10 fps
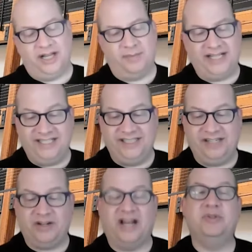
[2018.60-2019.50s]
I did
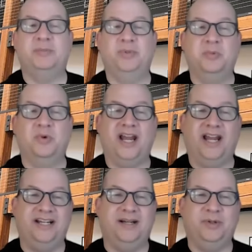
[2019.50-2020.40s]
leave. I was a
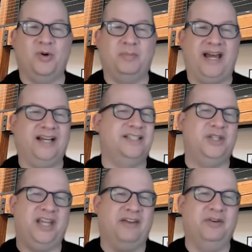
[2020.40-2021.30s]
boomerang. I ended up going back
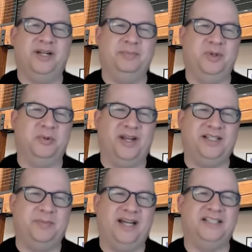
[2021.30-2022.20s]
because everybody
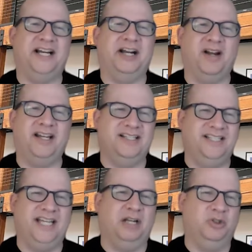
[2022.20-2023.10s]
boomerangs back to IRI
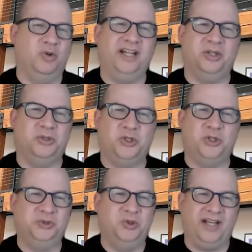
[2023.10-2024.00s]
because, again, great
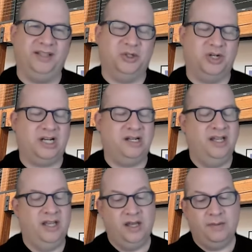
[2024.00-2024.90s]
culture, great learning.